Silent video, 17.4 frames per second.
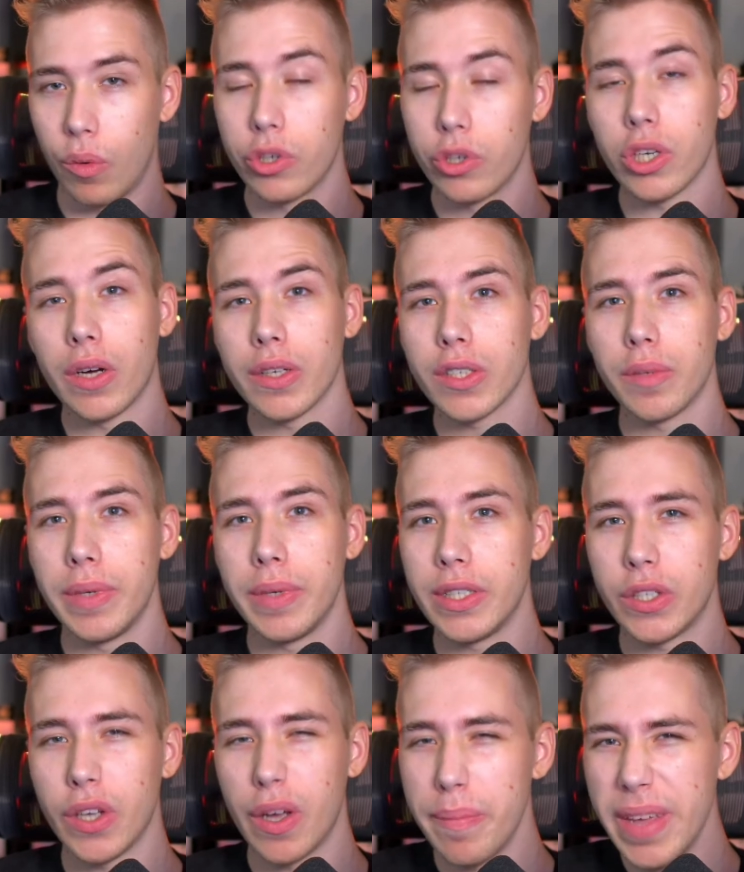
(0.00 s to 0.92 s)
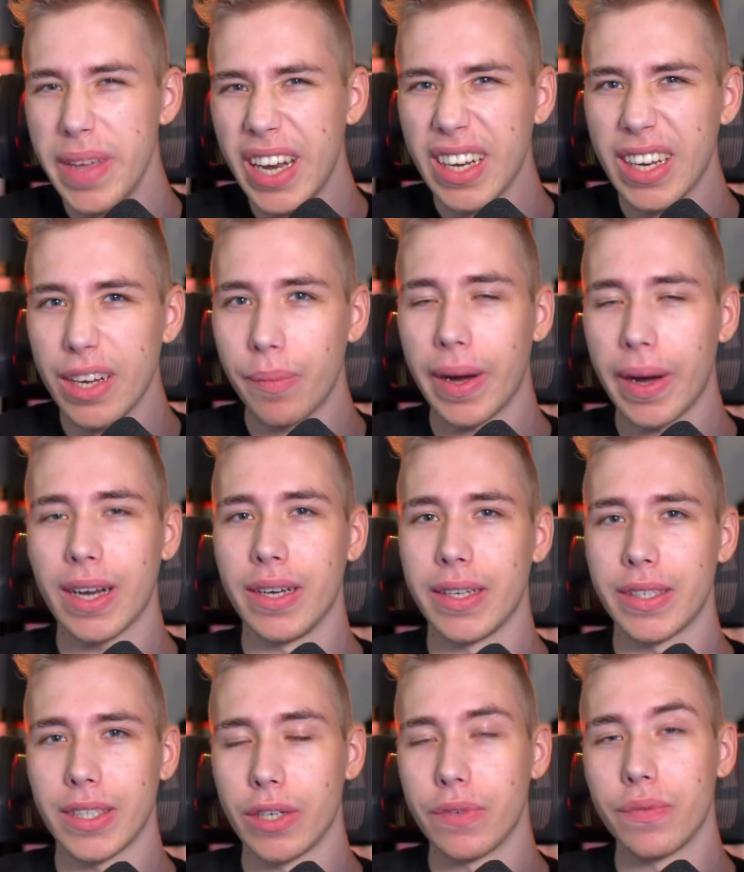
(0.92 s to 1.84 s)
which also means you're immediately
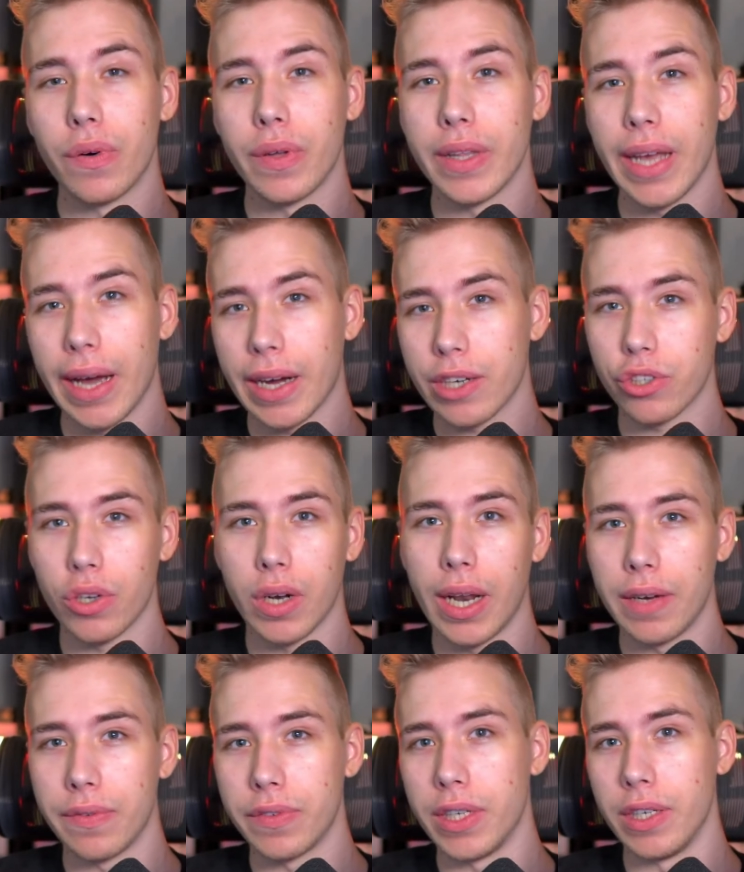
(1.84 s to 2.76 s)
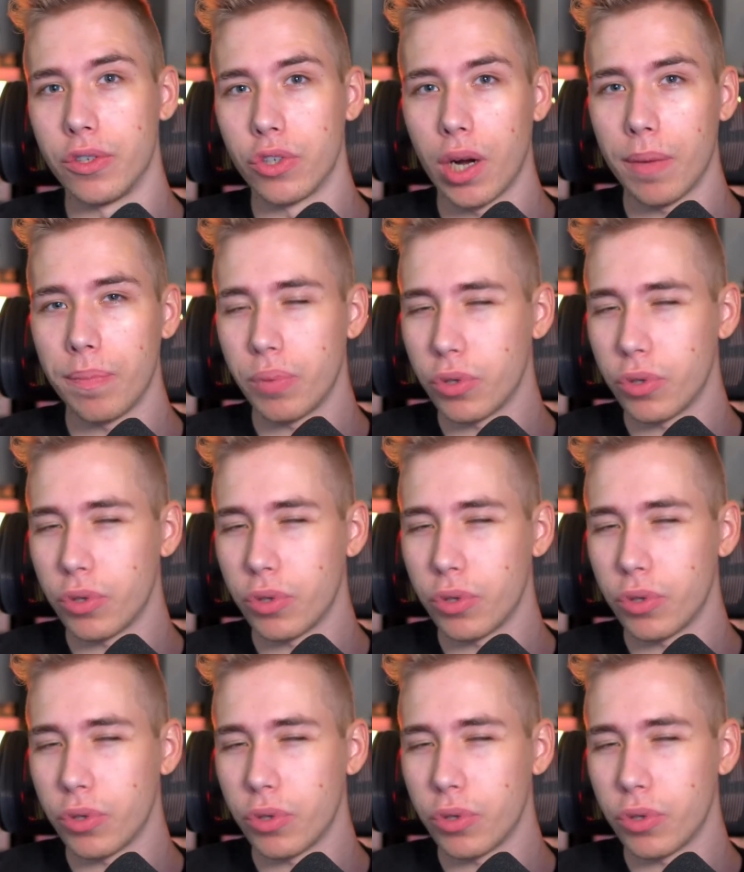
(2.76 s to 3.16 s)
whitelisted for the actual NFT drop,